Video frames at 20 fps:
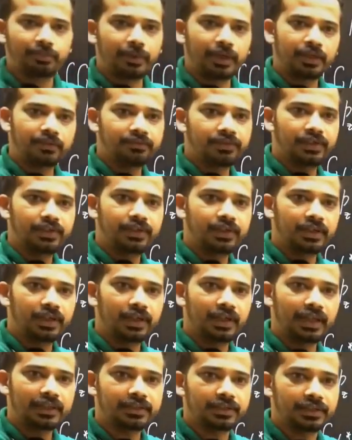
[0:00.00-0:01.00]
part of the
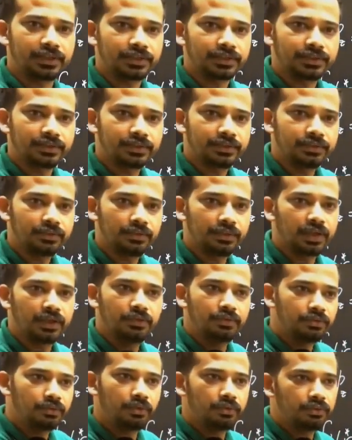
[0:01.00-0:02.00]
integral as it is. Okay,
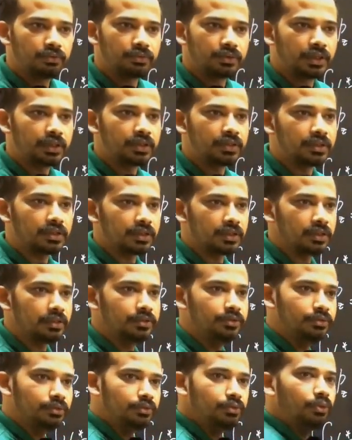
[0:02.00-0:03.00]
you don't do that integral.
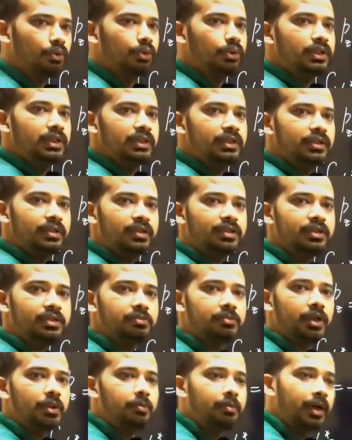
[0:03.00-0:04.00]
You do only integration
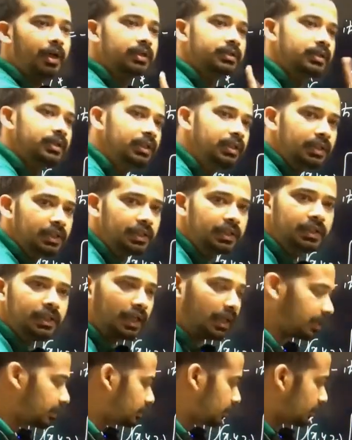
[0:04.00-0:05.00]
by parts in
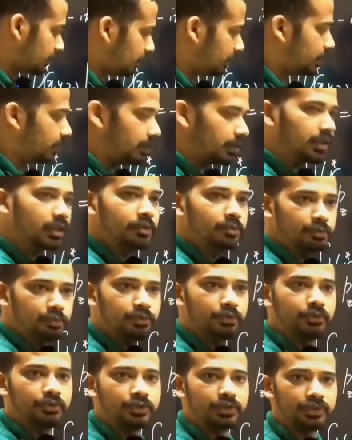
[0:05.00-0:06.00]
x. You can
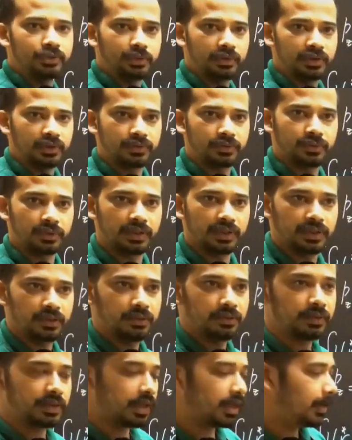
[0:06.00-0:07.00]
prove this one actually.
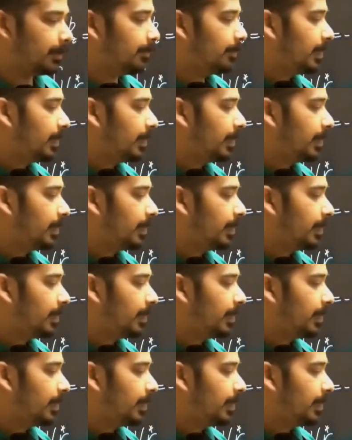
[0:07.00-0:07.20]
Okay,